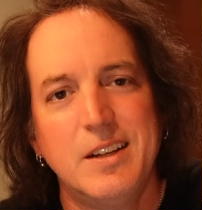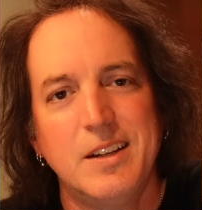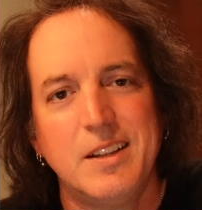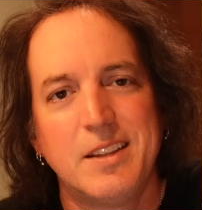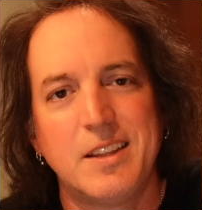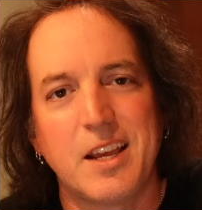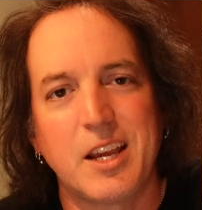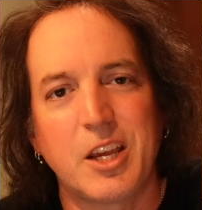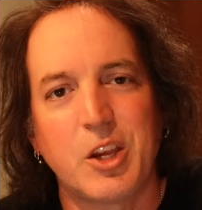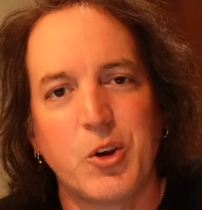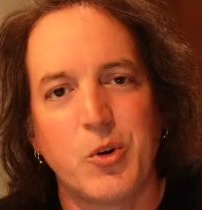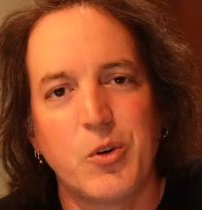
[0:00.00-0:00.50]

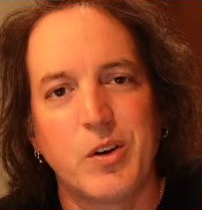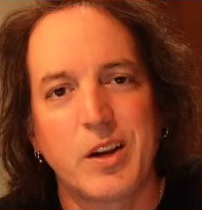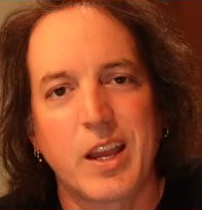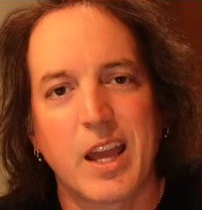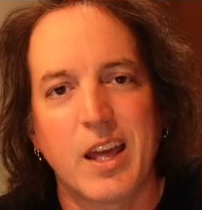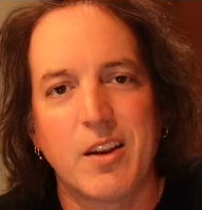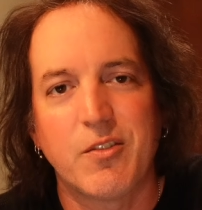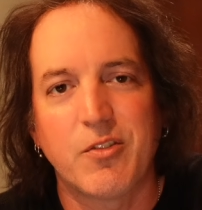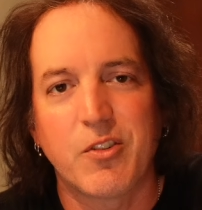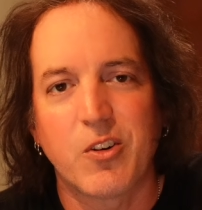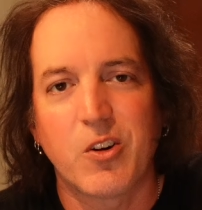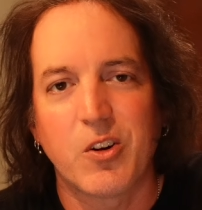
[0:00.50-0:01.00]
thank you
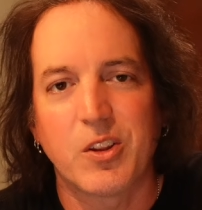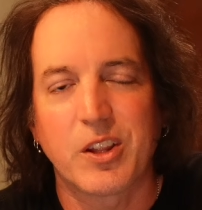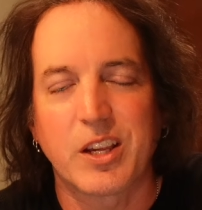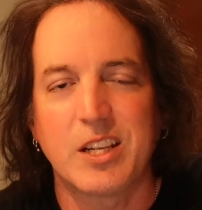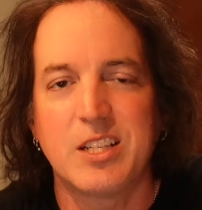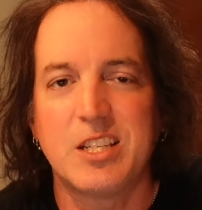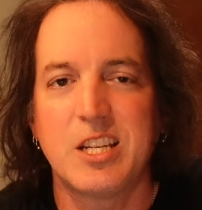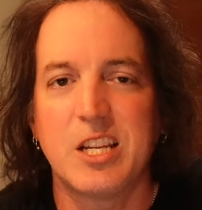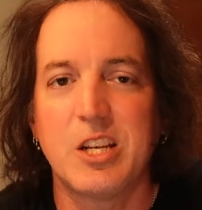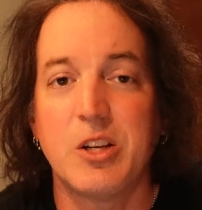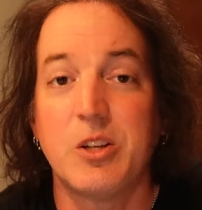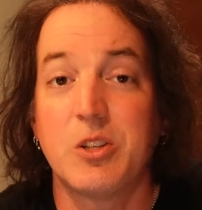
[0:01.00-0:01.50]
again for all the
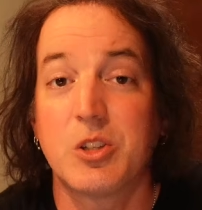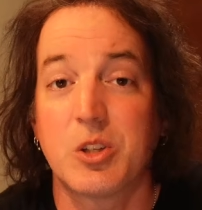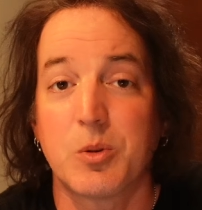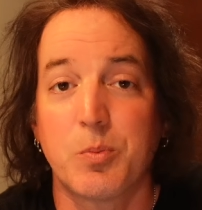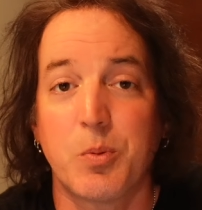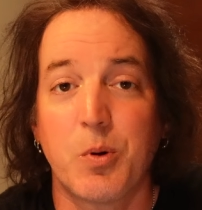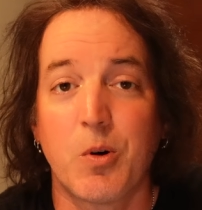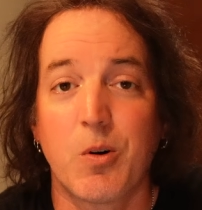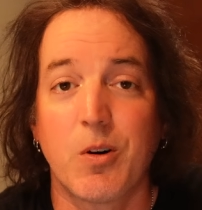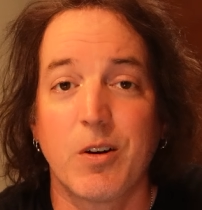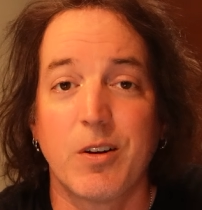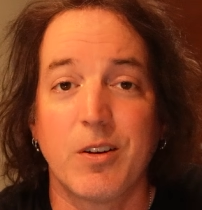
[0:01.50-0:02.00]
continued
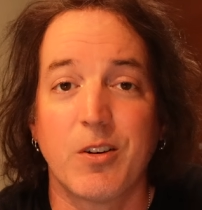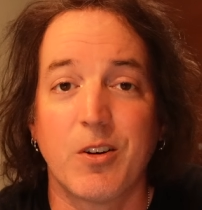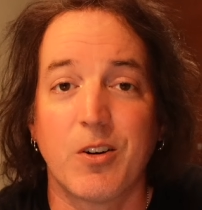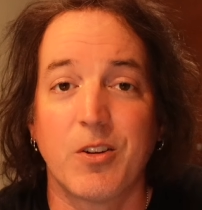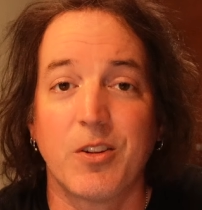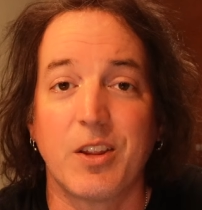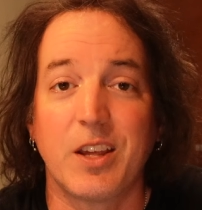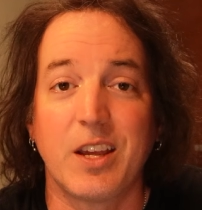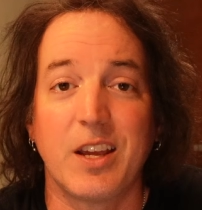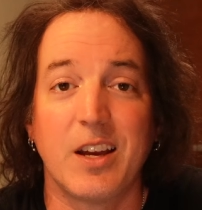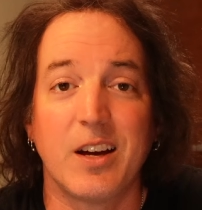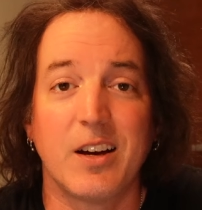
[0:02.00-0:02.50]
support and all
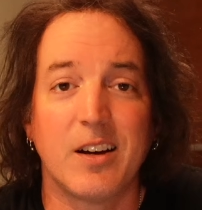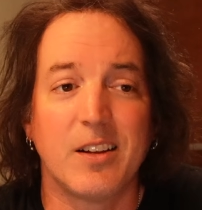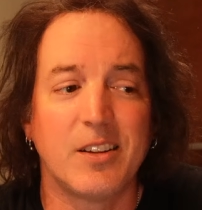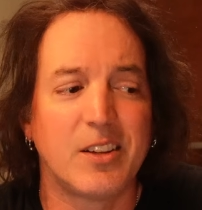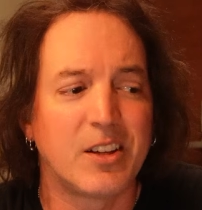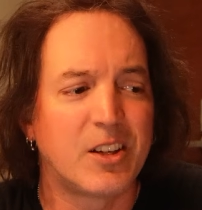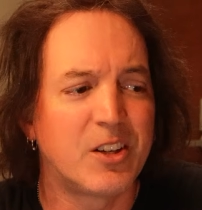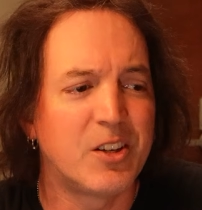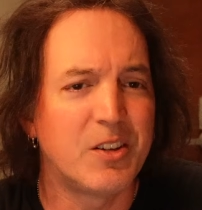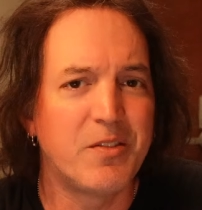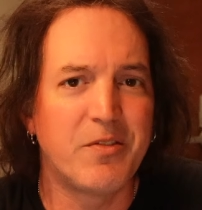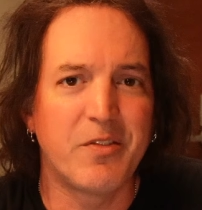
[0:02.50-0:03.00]
the
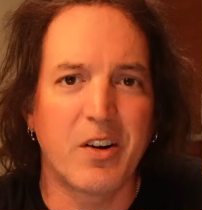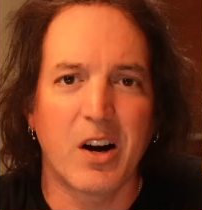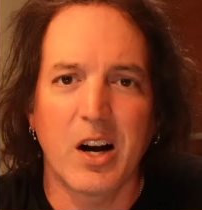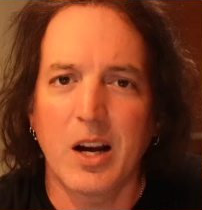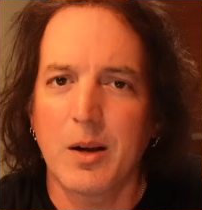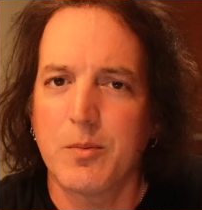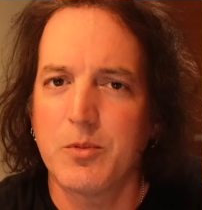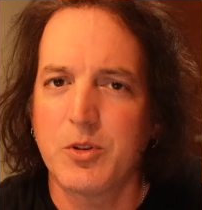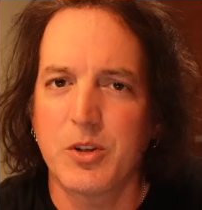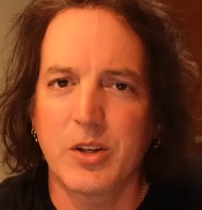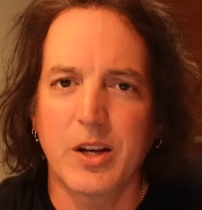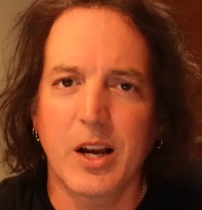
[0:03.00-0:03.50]
good
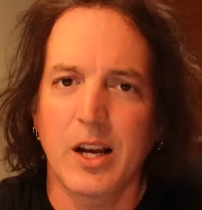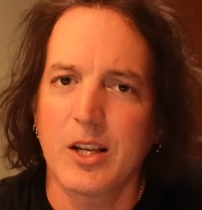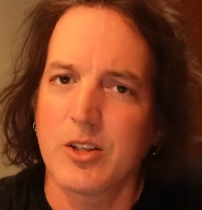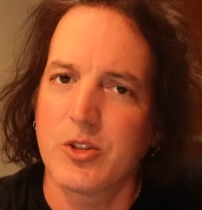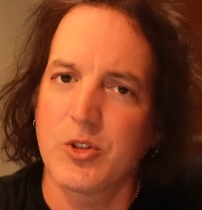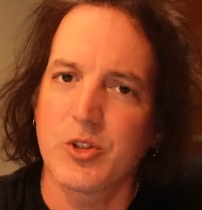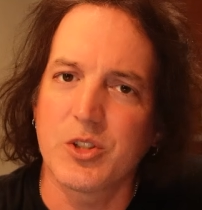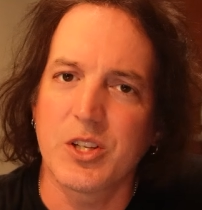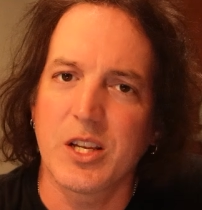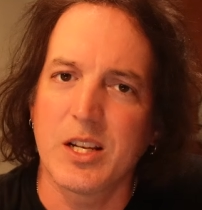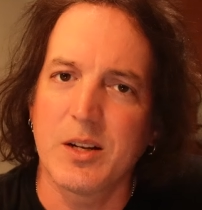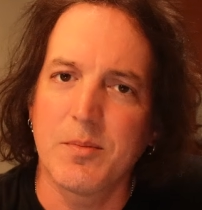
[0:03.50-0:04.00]
vibes you guys are
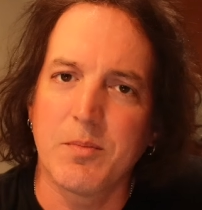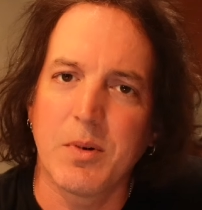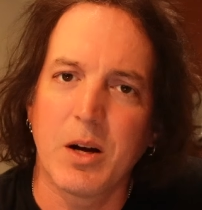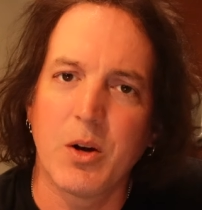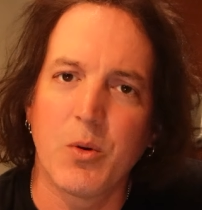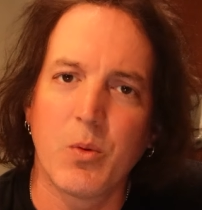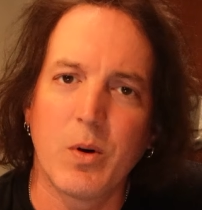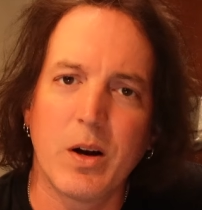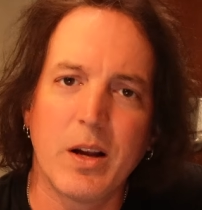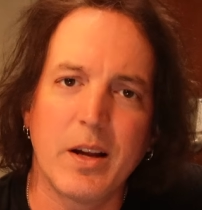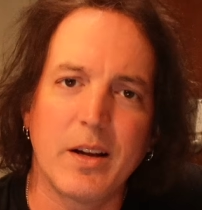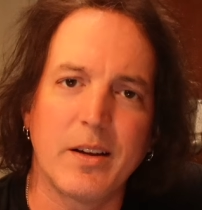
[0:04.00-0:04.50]
sending my
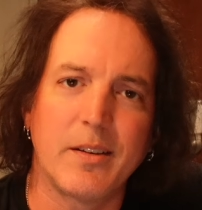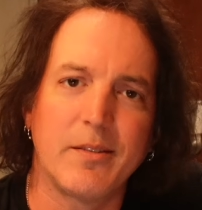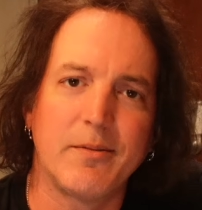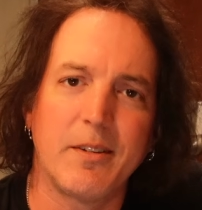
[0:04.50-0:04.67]
way.